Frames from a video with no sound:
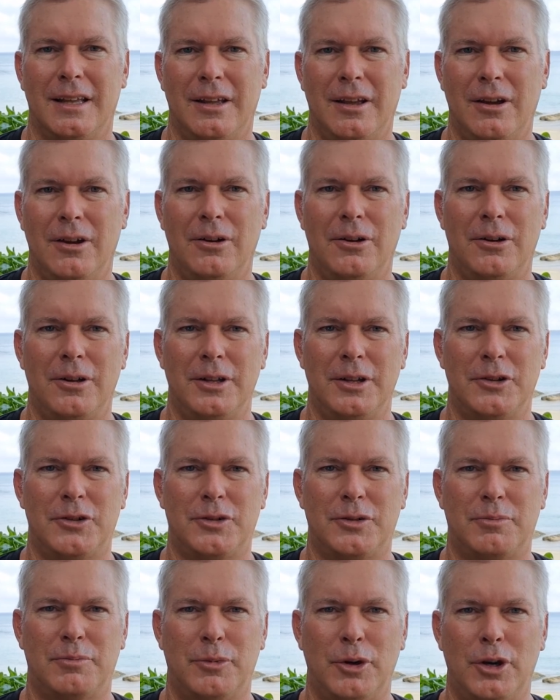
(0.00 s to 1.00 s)
Here on
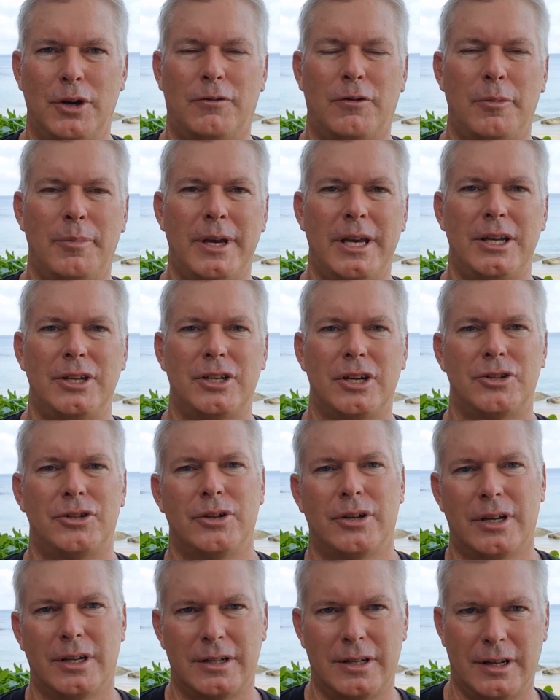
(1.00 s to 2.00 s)
this beautiful beach, as
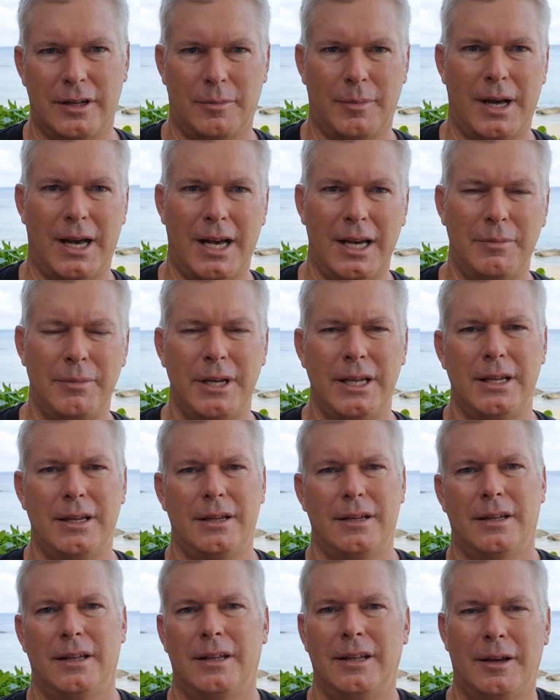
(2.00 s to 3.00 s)
you can tell behind me,
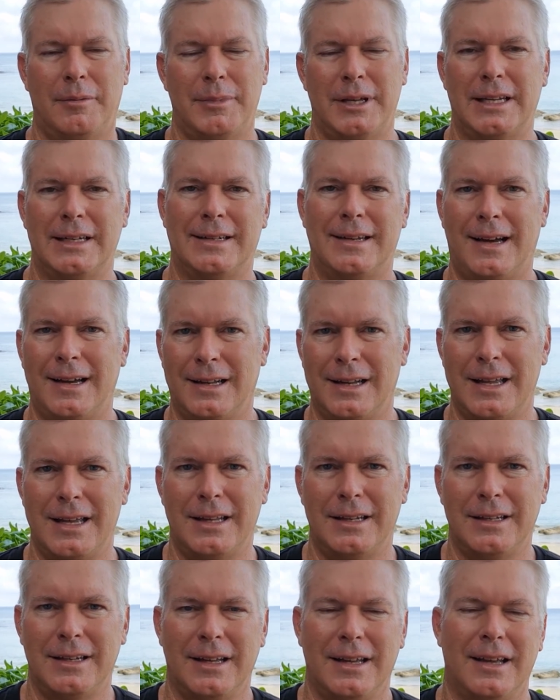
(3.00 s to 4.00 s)
I'm in
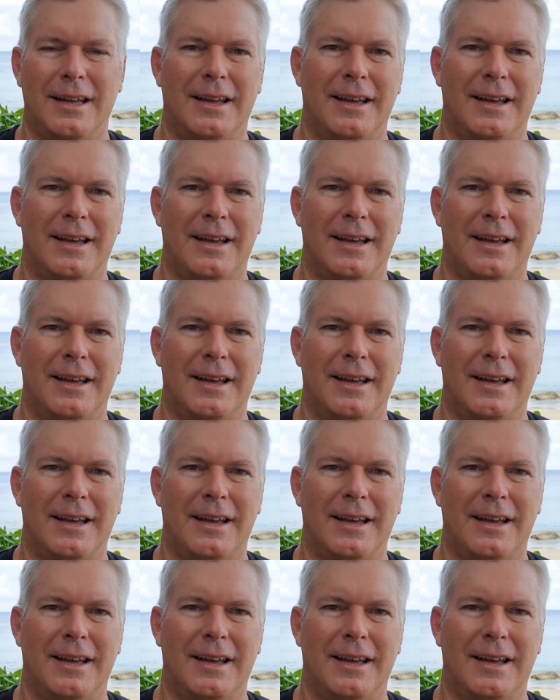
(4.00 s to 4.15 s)
Thailand,